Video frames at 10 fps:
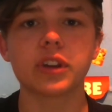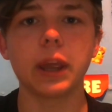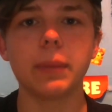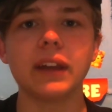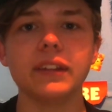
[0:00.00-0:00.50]

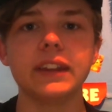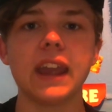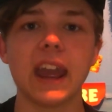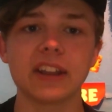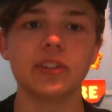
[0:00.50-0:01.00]
about the
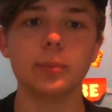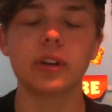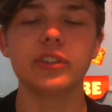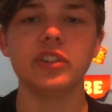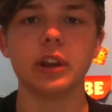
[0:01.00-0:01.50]

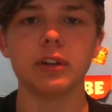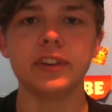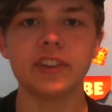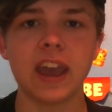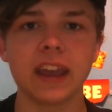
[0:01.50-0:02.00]
Xbox
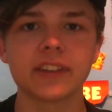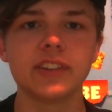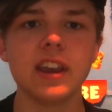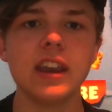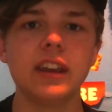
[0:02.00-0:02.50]
Series
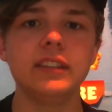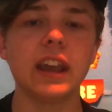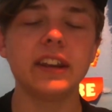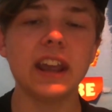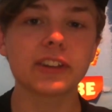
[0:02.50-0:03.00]
X.
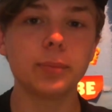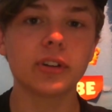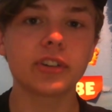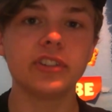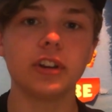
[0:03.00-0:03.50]
Now the
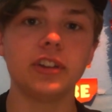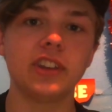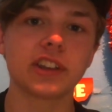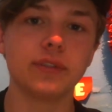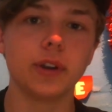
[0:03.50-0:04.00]
Xbox Series
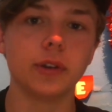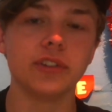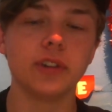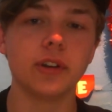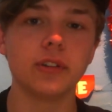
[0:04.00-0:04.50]
X, for those
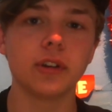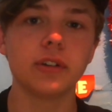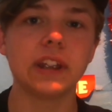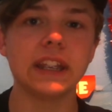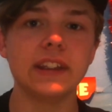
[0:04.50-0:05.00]
who don't
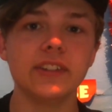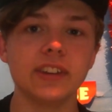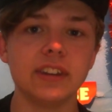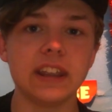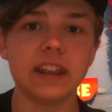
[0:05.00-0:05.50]
know, is
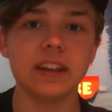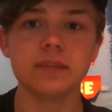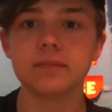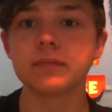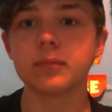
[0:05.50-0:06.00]
the
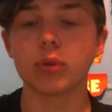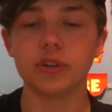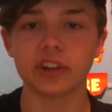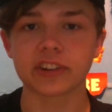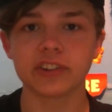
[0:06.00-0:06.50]

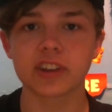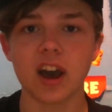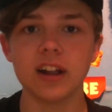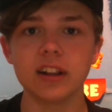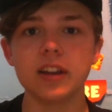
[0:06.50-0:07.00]
Project
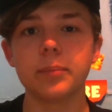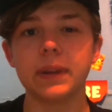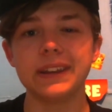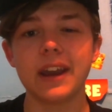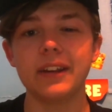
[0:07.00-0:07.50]
Scarlett, but
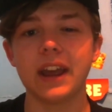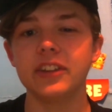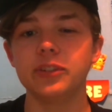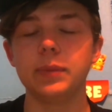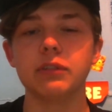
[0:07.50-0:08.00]
now it
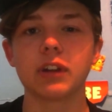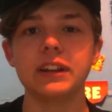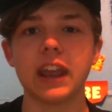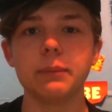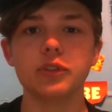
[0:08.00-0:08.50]
has been
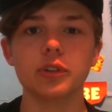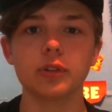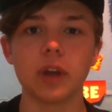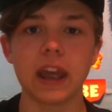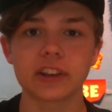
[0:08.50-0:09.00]
renamed to
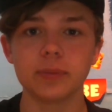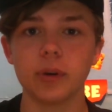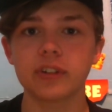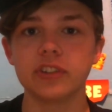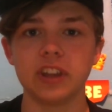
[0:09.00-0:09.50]

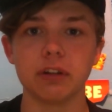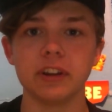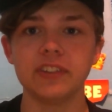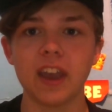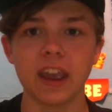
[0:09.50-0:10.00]
Xbox
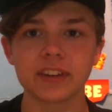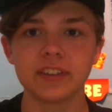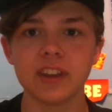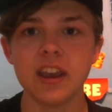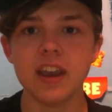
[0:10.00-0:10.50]
Series
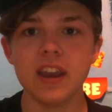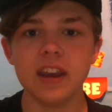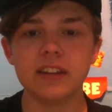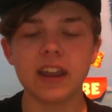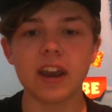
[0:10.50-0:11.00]
X.
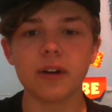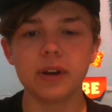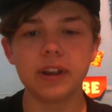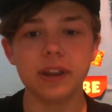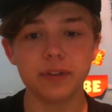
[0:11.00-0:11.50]
Now,
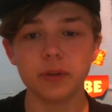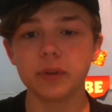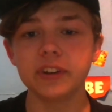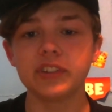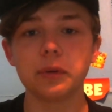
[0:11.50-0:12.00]
if you
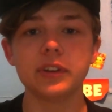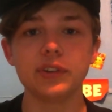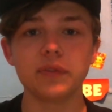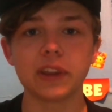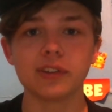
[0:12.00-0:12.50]
want to see what this
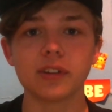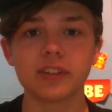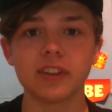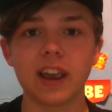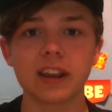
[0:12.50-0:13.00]
thing
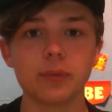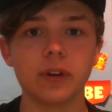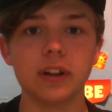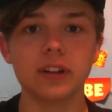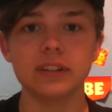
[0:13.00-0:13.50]
looks like,
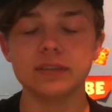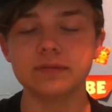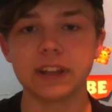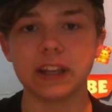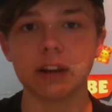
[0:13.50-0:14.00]
well,
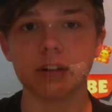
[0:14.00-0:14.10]
here it